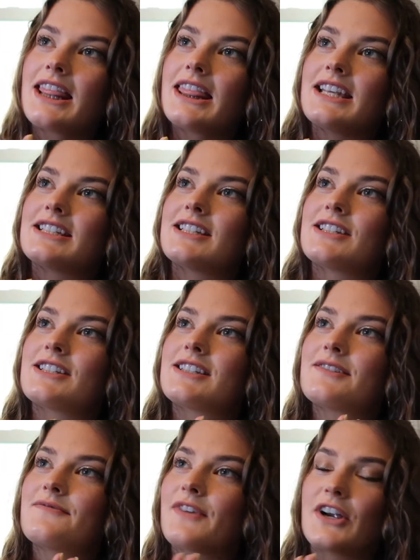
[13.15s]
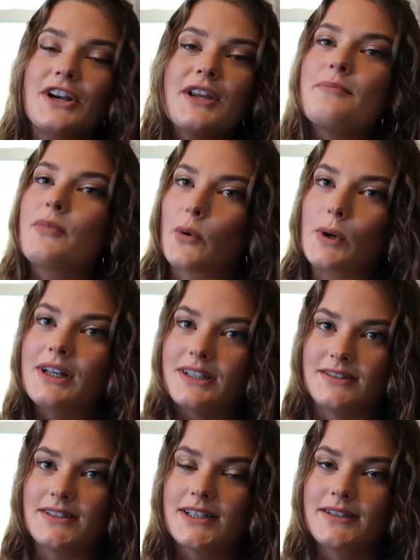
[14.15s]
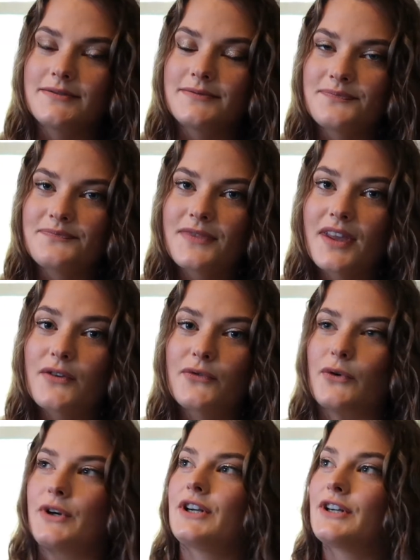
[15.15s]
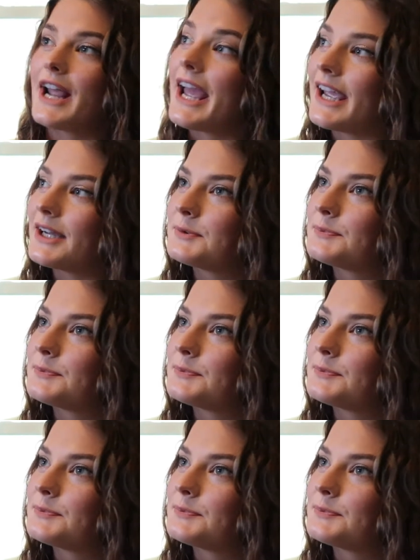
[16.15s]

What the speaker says: This is very important for your day.